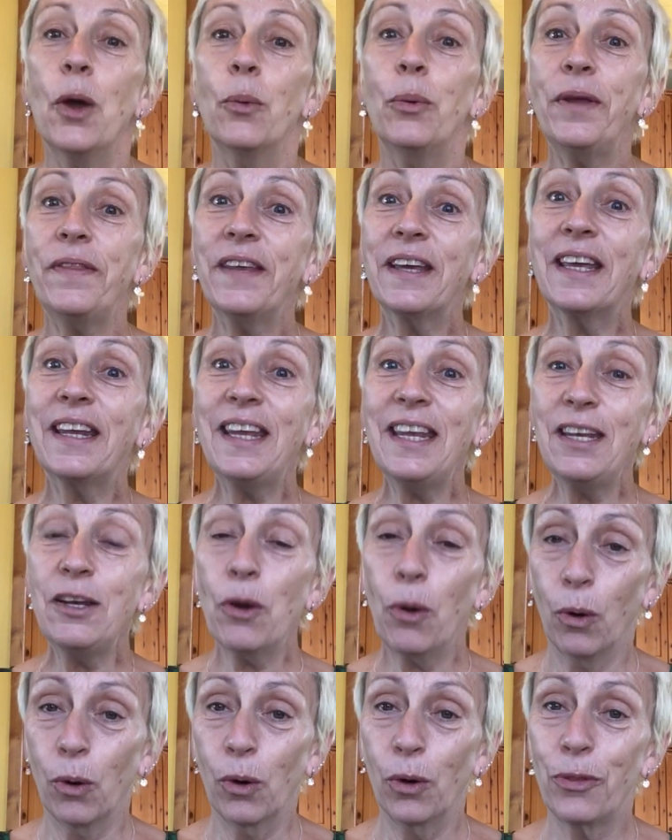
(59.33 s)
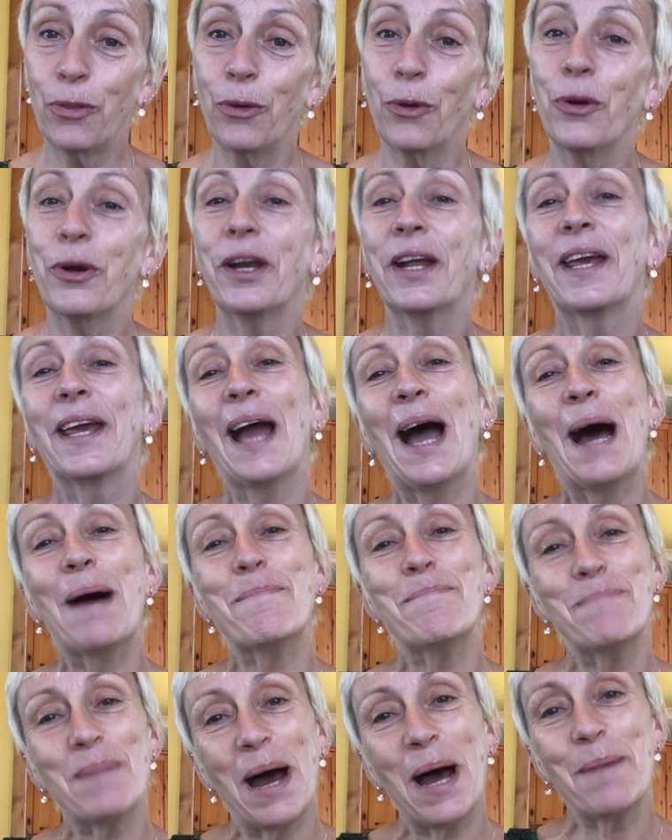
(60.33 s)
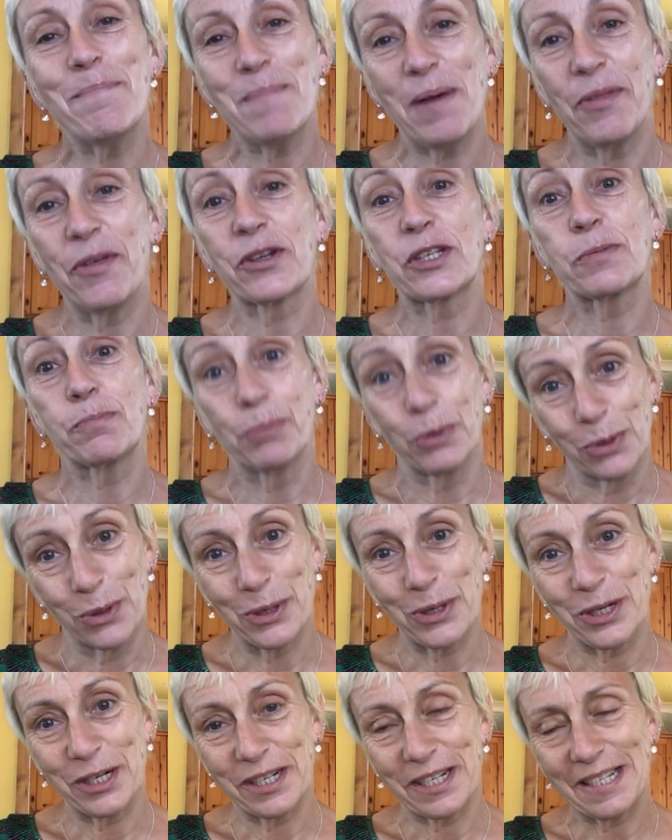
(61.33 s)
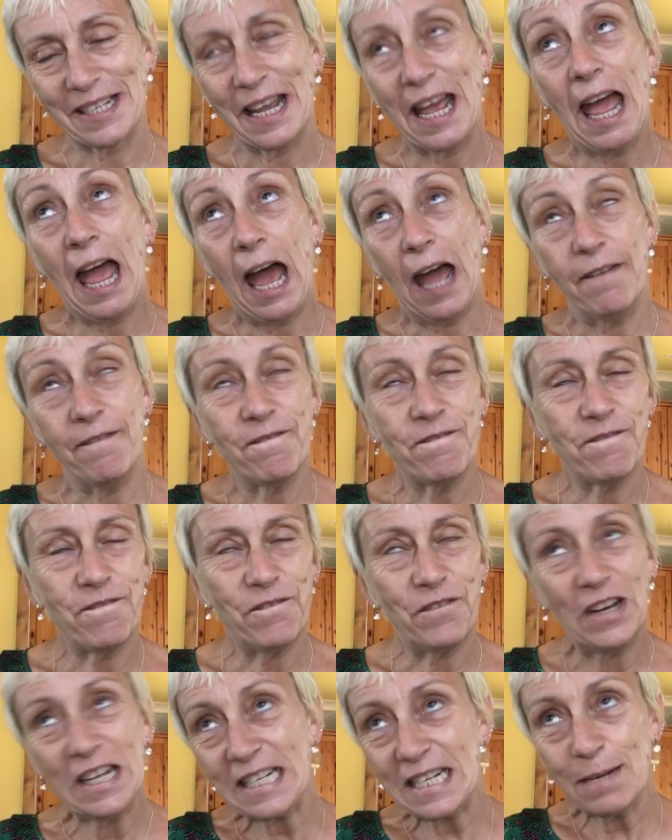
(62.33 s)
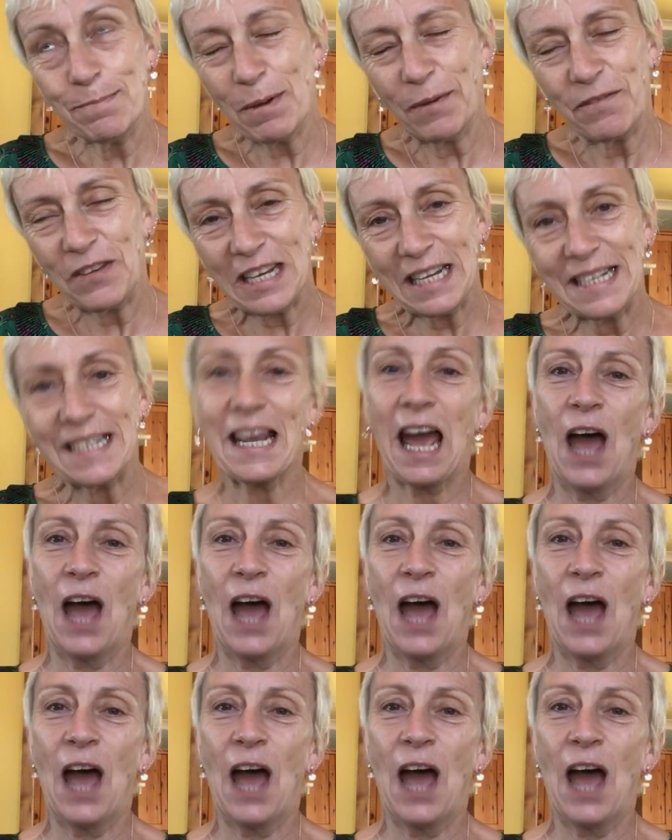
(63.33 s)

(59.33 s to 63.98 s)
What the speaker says: With the green hawthorn cam my mither's borders, and flitting my feet,